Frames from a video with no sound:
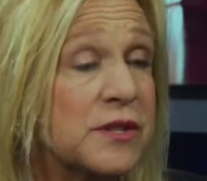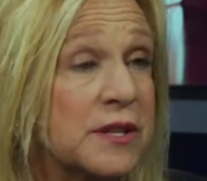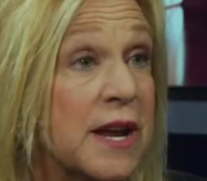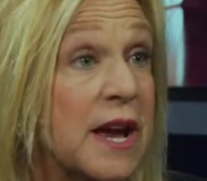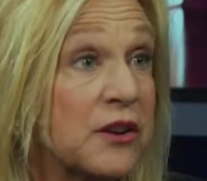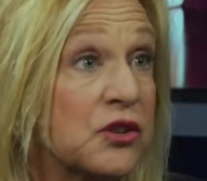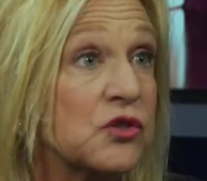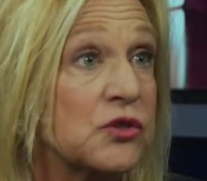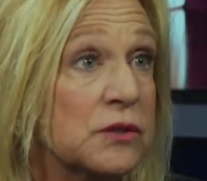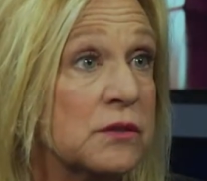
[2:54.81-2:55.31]
it
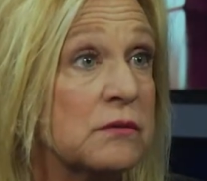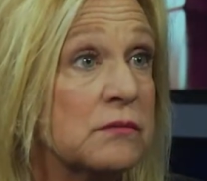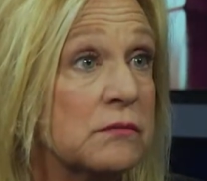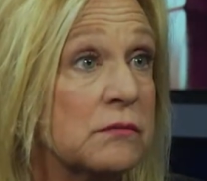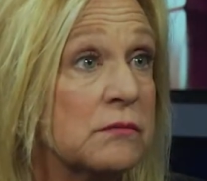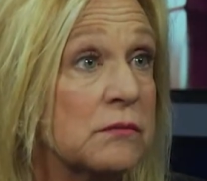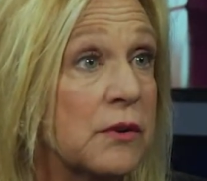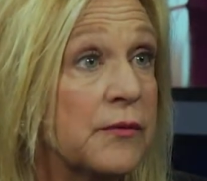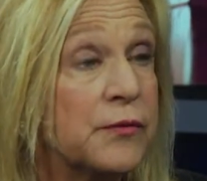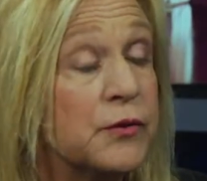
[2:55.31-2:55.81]
actually
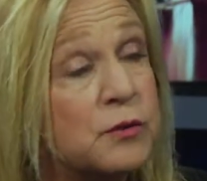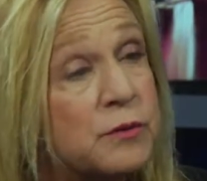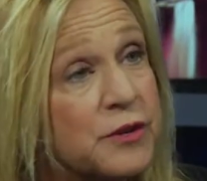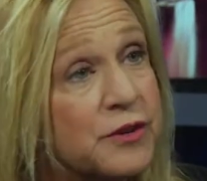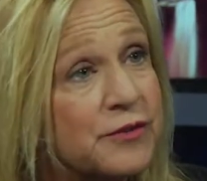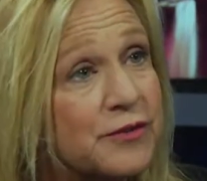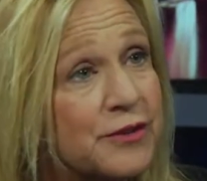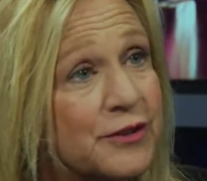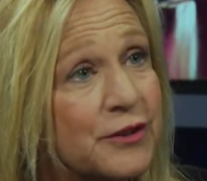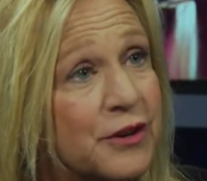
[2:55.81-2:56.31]
a few
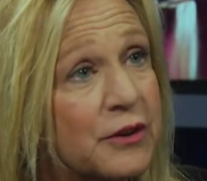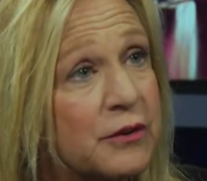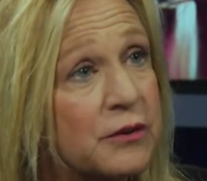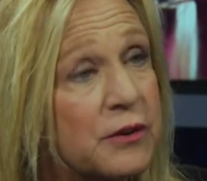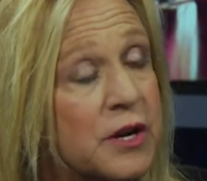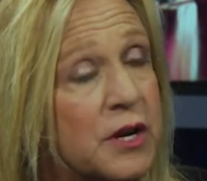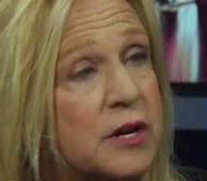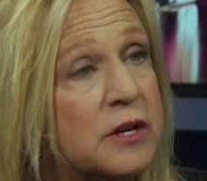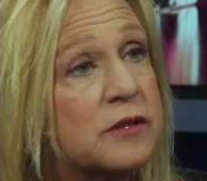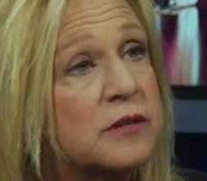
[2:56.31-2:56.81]
years
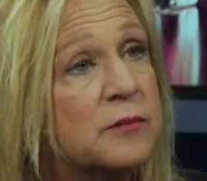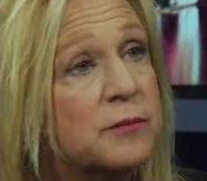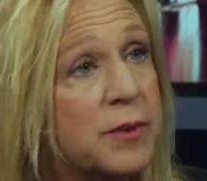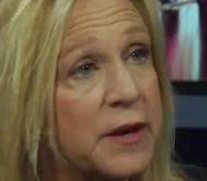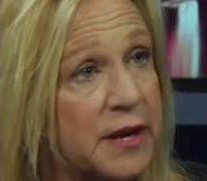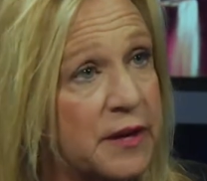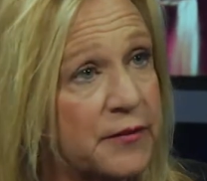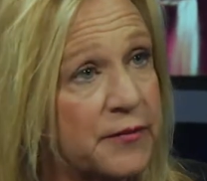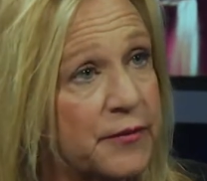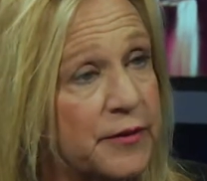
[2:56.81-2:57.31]
ago to
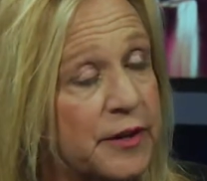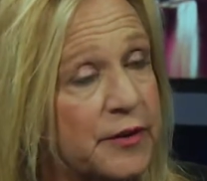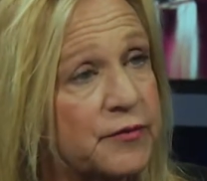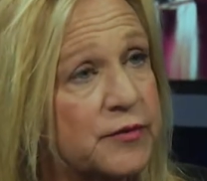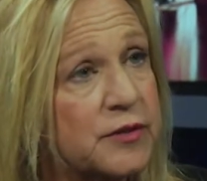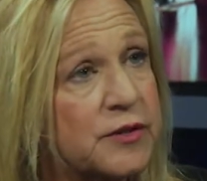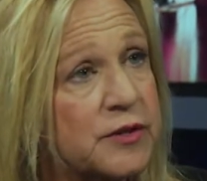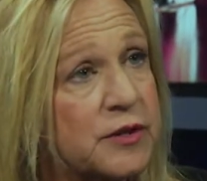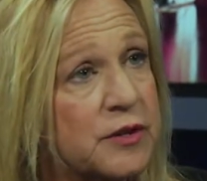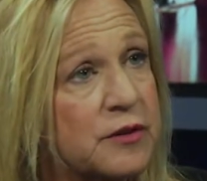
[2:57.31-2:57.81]
ban
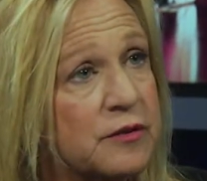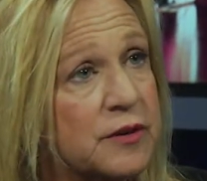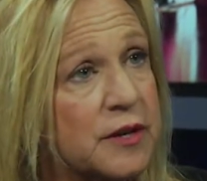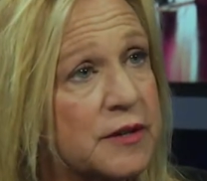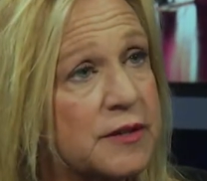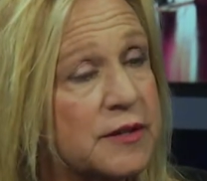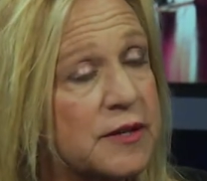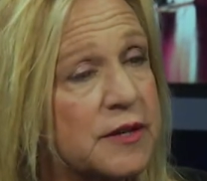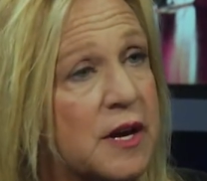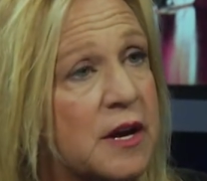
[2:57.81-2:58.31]
flavored
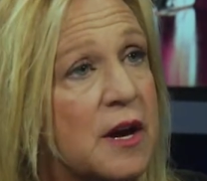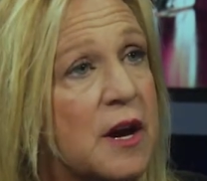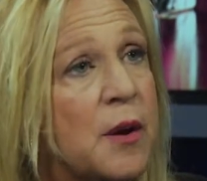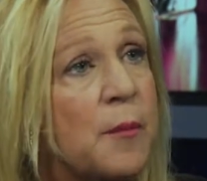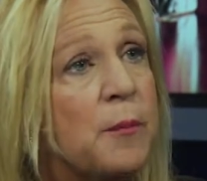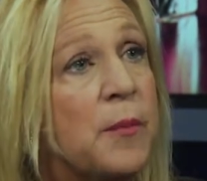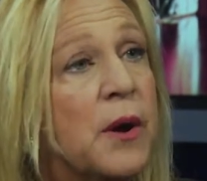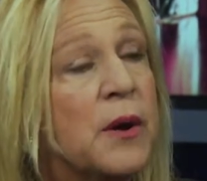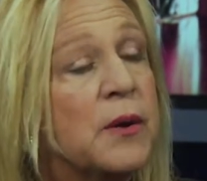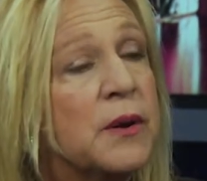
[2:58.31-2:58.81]
cigarettes.
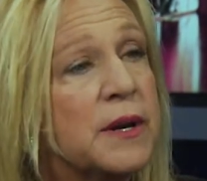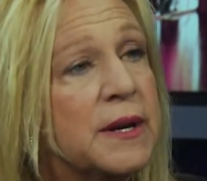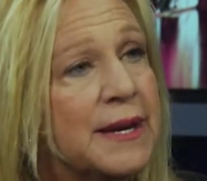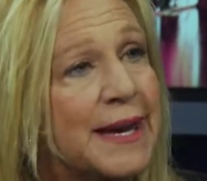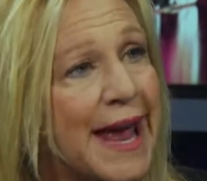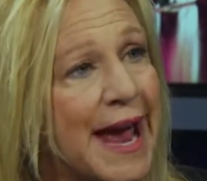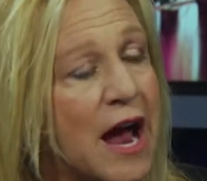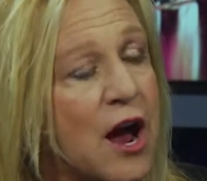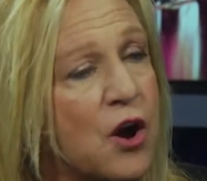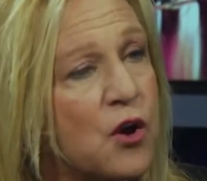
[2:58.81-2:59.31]
But
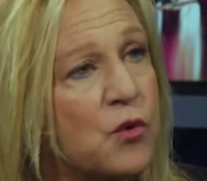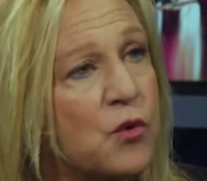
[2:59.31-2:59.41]
now